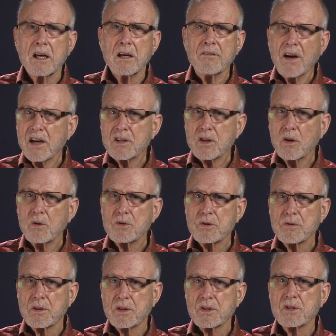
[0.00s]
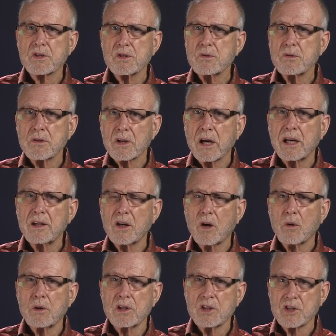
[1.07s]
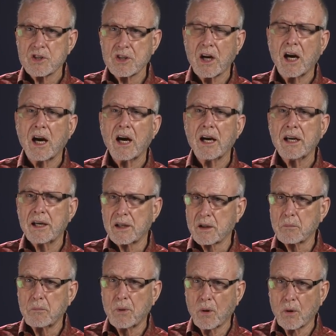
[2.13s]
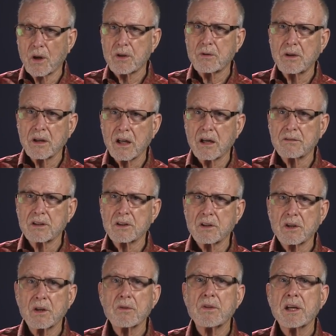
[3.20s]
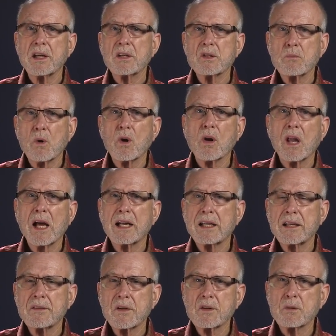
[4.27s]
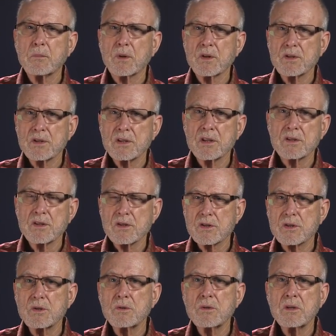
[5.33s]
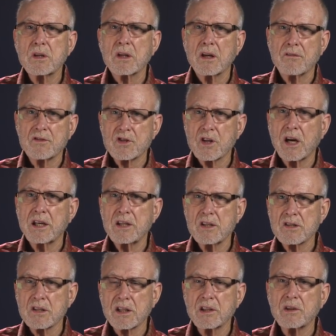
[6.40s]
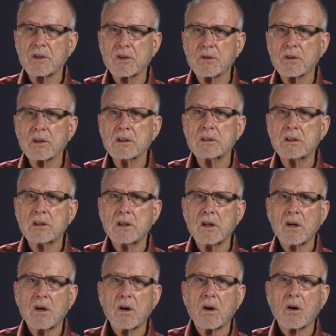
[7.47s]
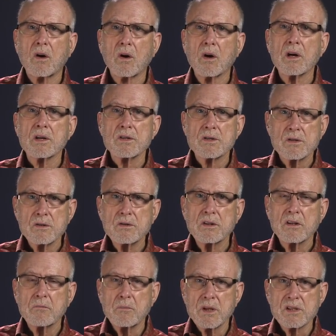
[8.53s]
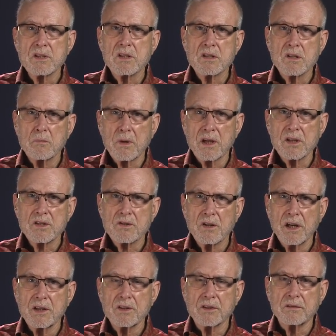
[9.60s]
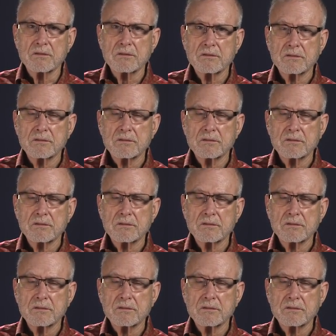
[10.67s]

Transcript: If I told you that a student I know is shy and a poetry lover, do you think it's more likely that the person is a student of Chinese literature or a student of business administration?